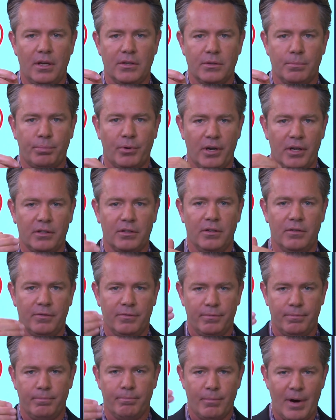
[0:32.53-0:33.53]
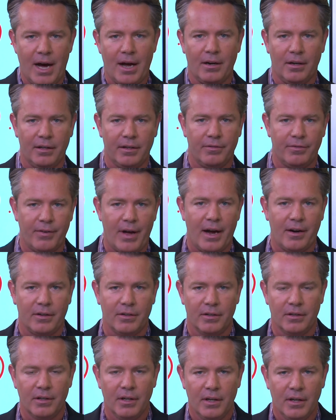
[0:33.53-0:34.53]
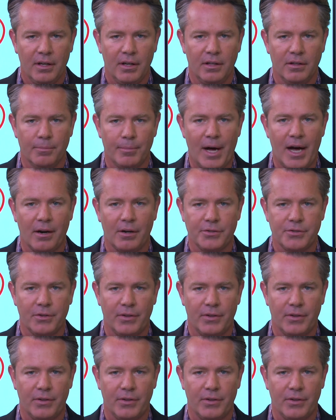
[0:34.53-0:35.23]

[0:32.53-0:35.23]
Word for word: as a predictive modeling factor in the model.